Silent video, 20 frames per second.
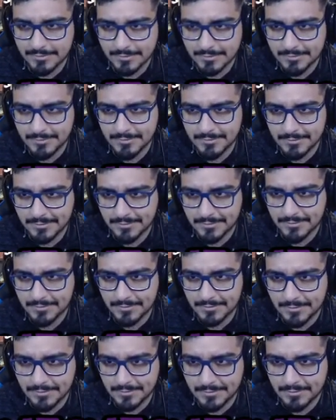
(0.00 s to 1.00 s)

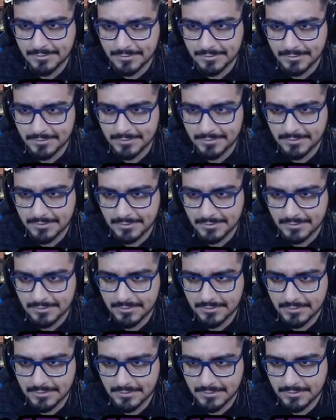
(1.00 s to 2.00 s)

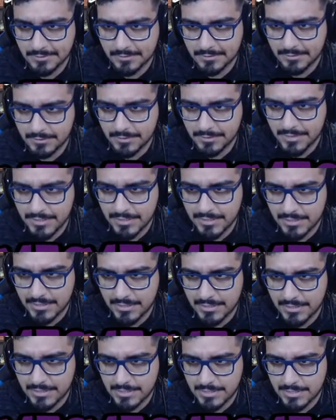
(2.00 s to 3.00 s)

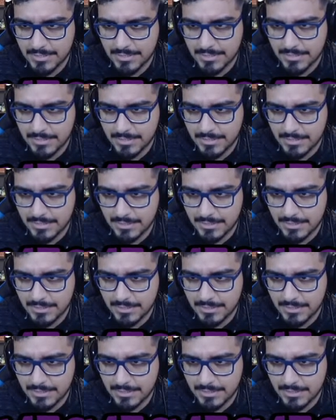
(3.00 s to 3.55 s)
[no speech]